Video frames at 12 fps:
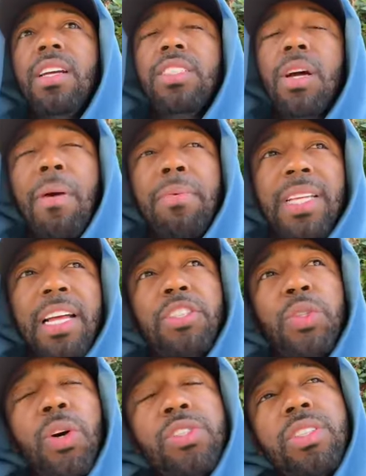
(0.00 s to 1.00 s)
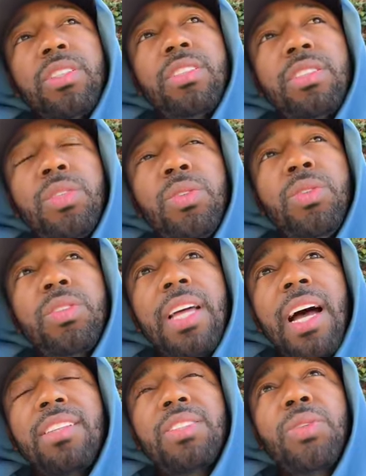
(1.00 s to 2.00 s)
So I probably said like two hundred two
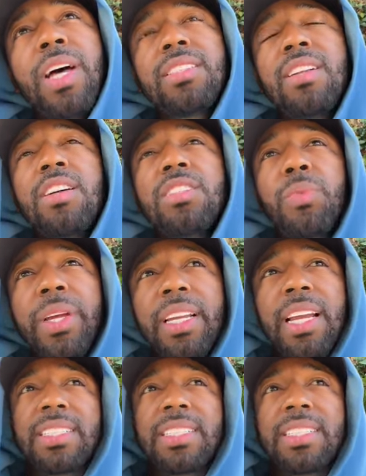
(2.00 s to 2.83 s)
thousand dollars a week.